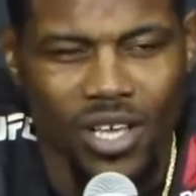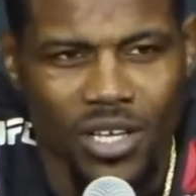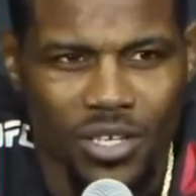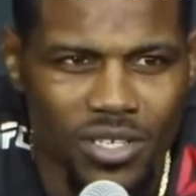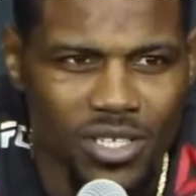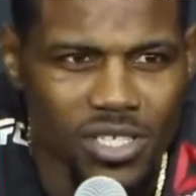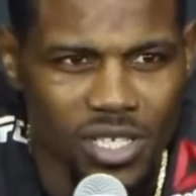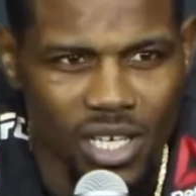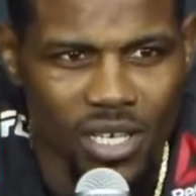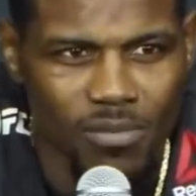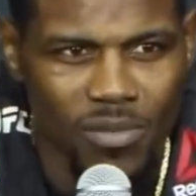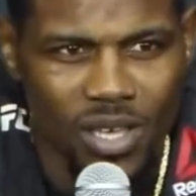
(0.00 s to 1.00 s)
You're the
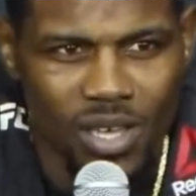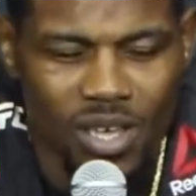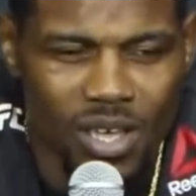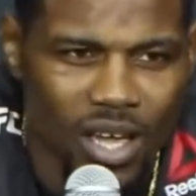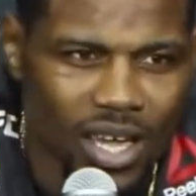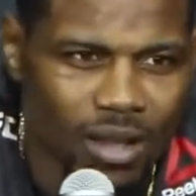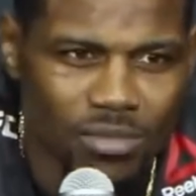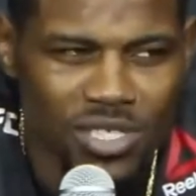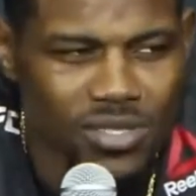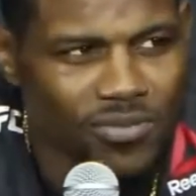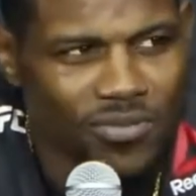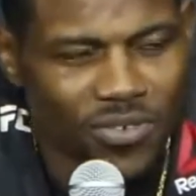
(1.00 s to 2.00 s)
champ, and I'm
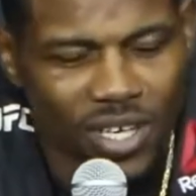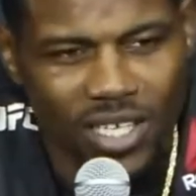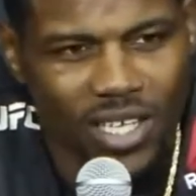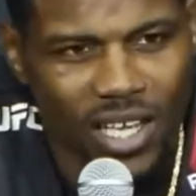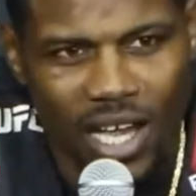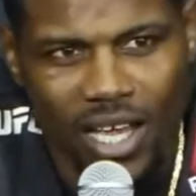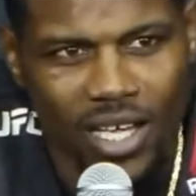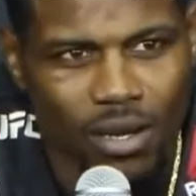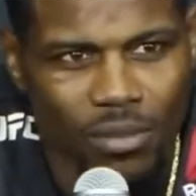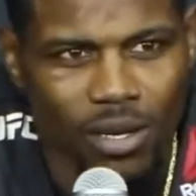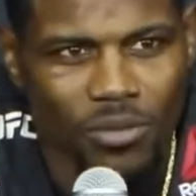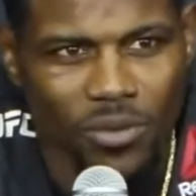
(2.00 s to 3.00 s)
just some fucking guy
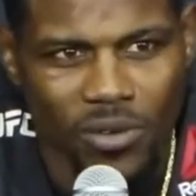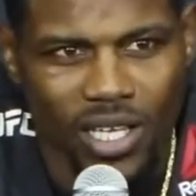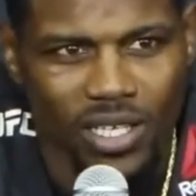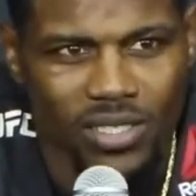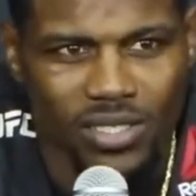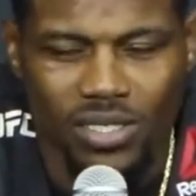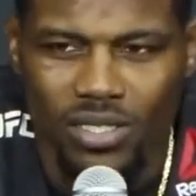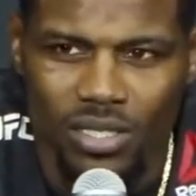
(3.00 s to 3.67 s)
coming up the ranks.